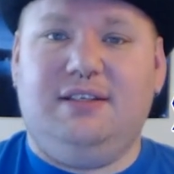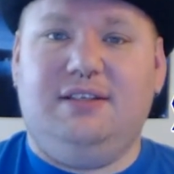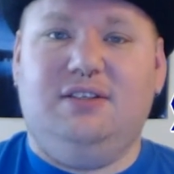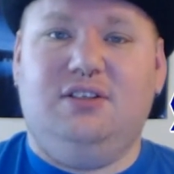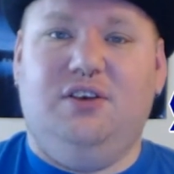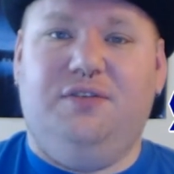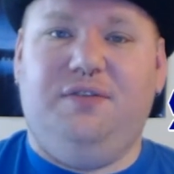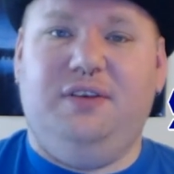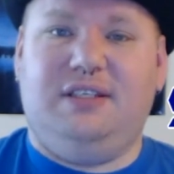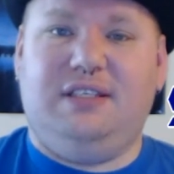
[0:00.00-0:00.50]

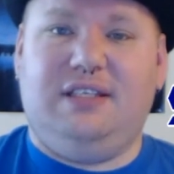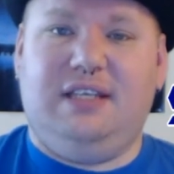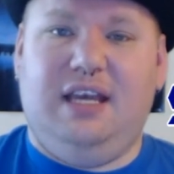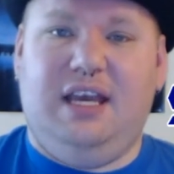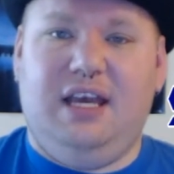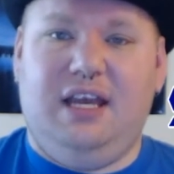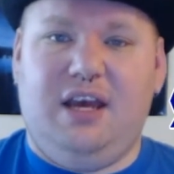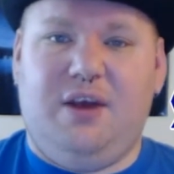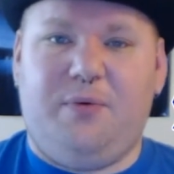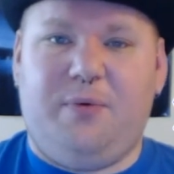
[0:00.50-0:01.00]
So if you see
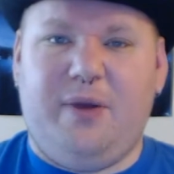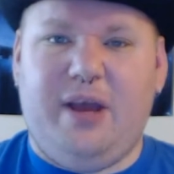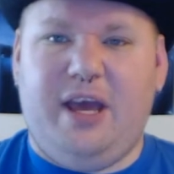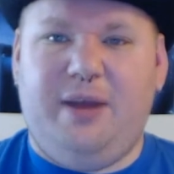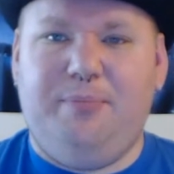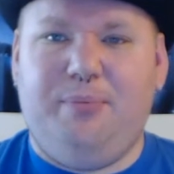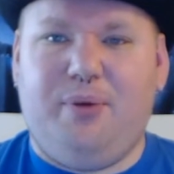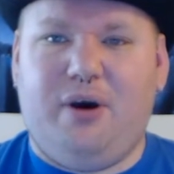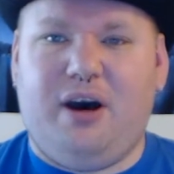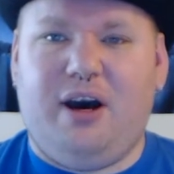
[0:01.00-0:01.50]
it at
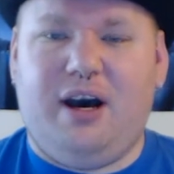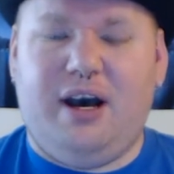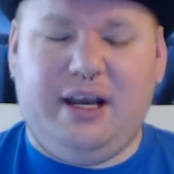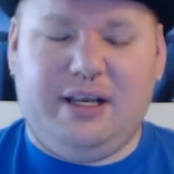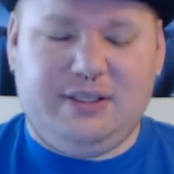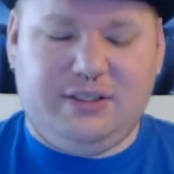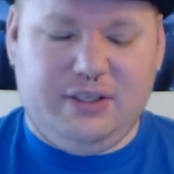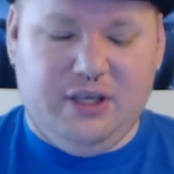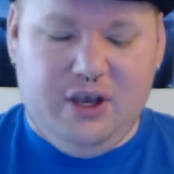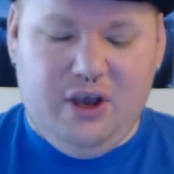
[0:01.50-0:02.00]

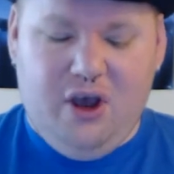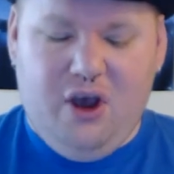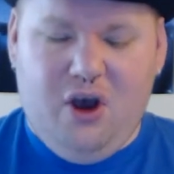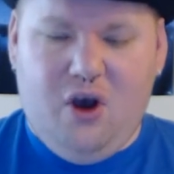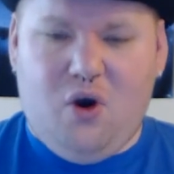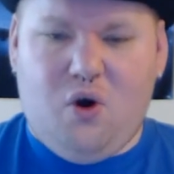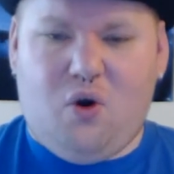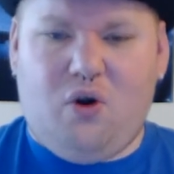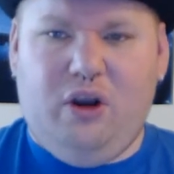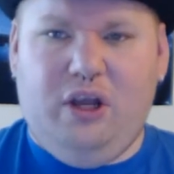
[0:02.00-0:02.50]
Redbox
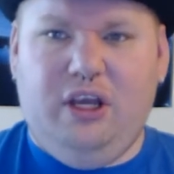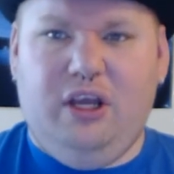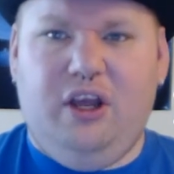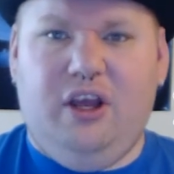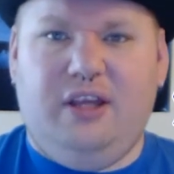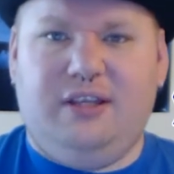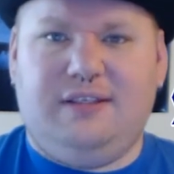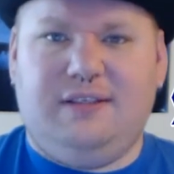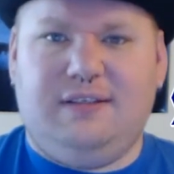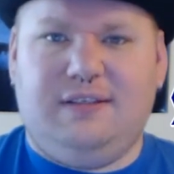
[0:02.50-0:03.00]
or
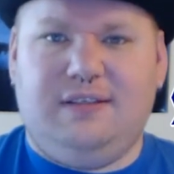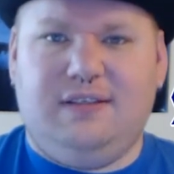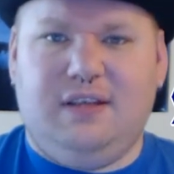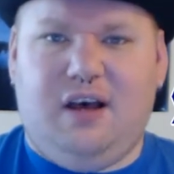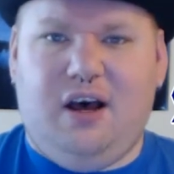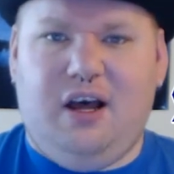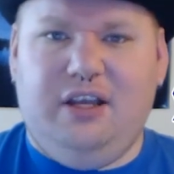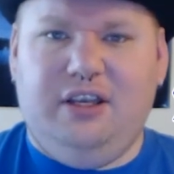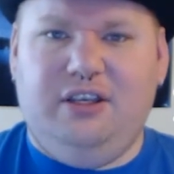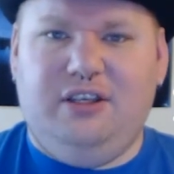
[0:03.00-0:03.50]
it's
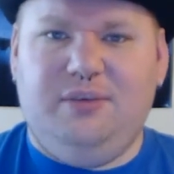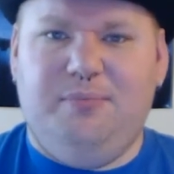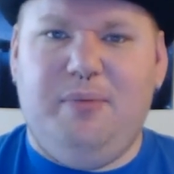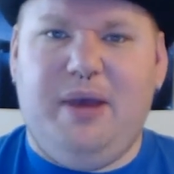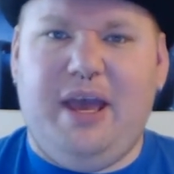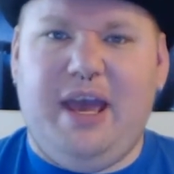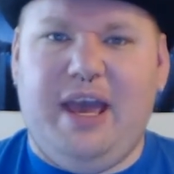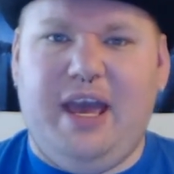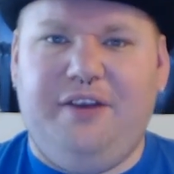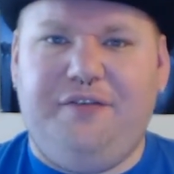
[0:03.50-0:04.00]
on
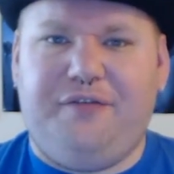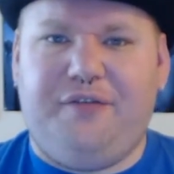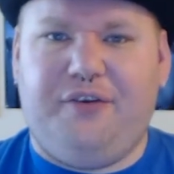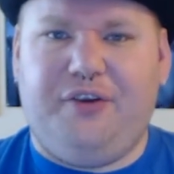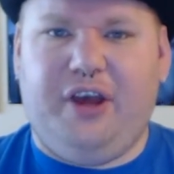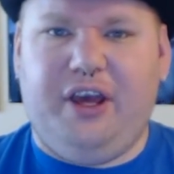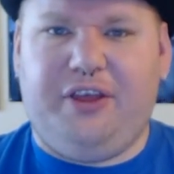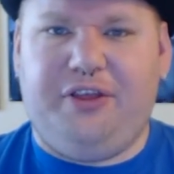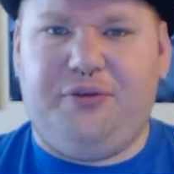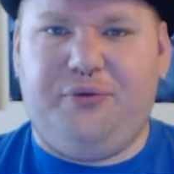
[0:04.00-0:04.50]
demand for
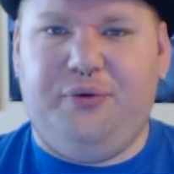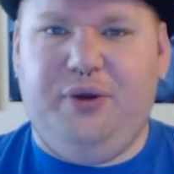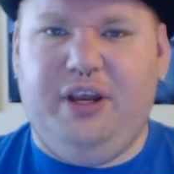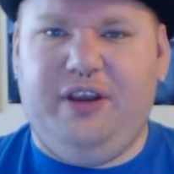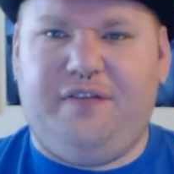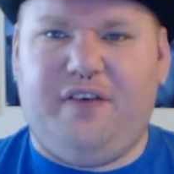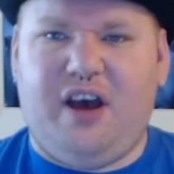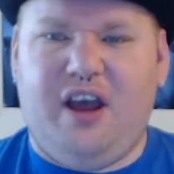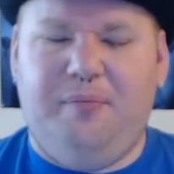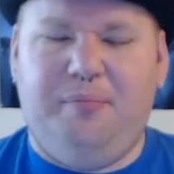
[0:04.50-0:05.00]
like $3
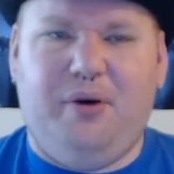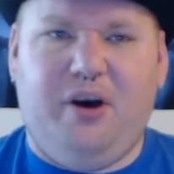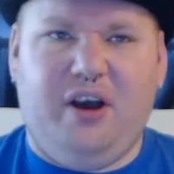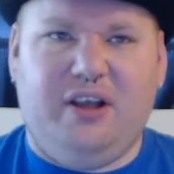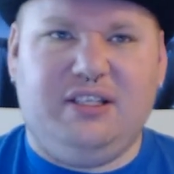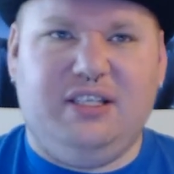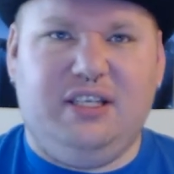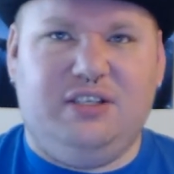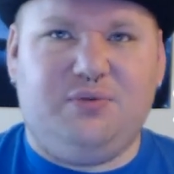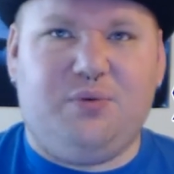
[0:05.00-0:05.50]
to
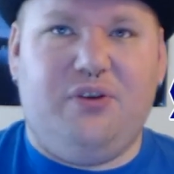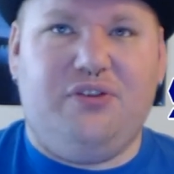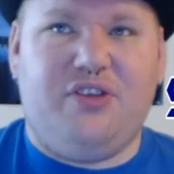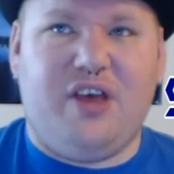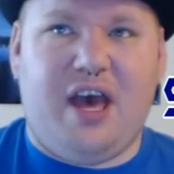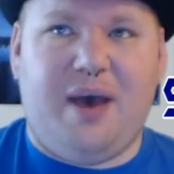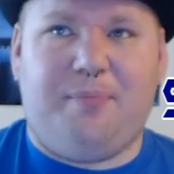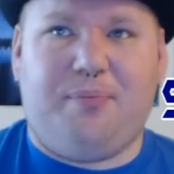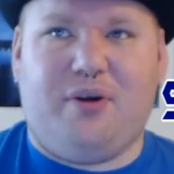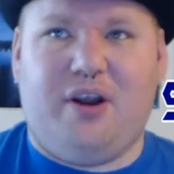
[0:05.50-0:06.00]
$5, it's worth
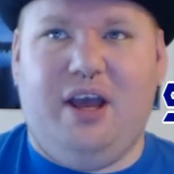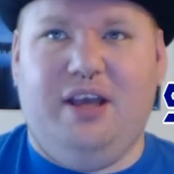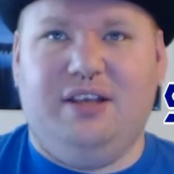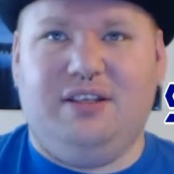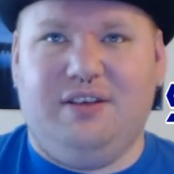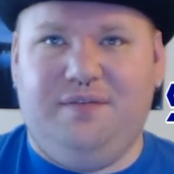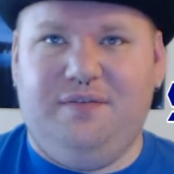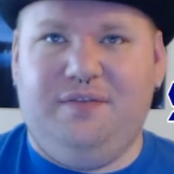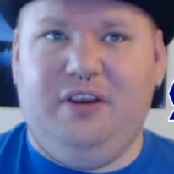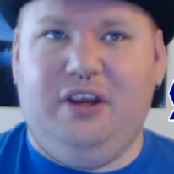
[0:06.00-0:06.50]
that
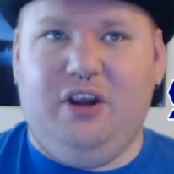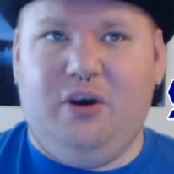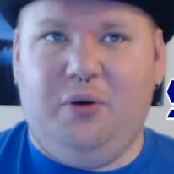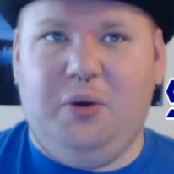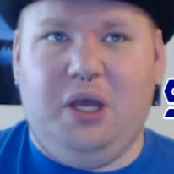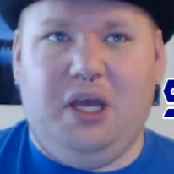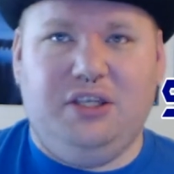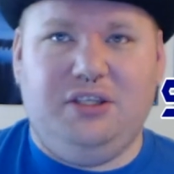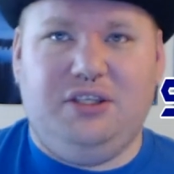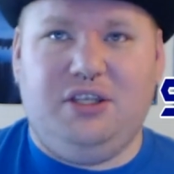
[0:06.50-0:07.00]
price of
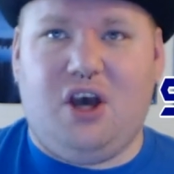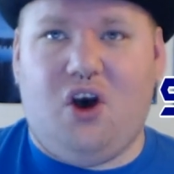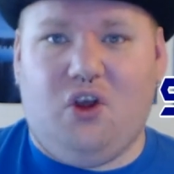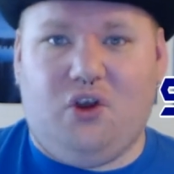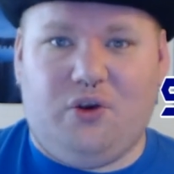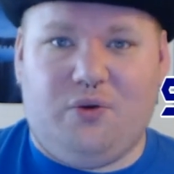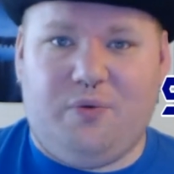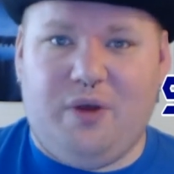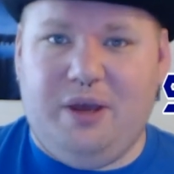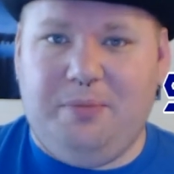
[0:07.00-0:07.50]
$1
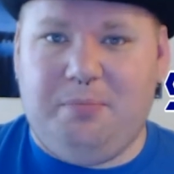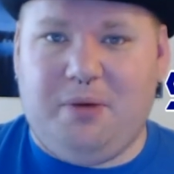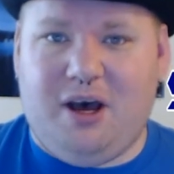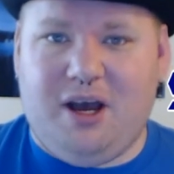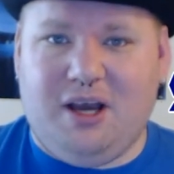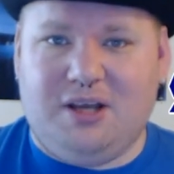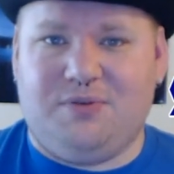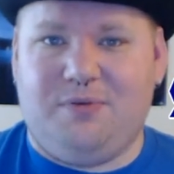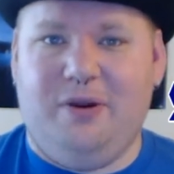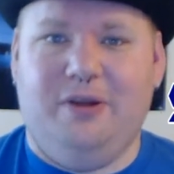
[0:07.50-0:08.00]

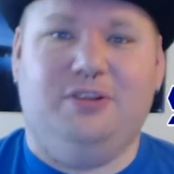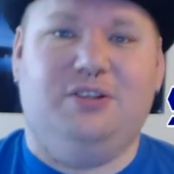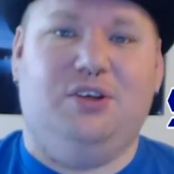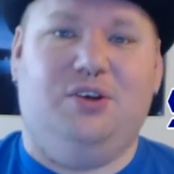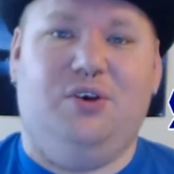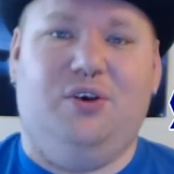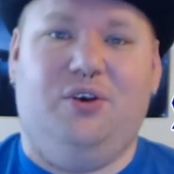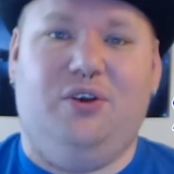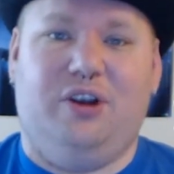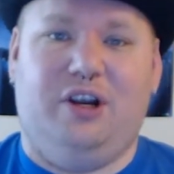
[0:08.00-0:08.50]
Redbox rental,
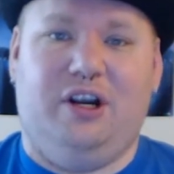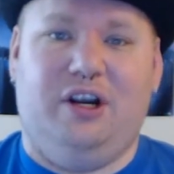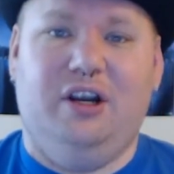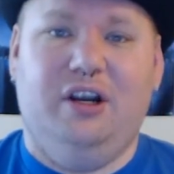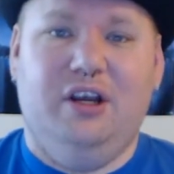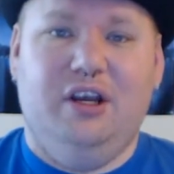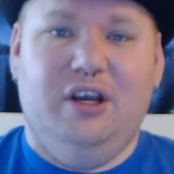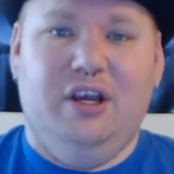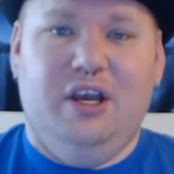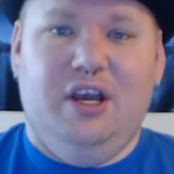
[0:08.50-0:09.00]
or
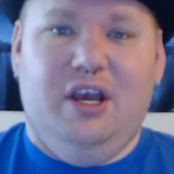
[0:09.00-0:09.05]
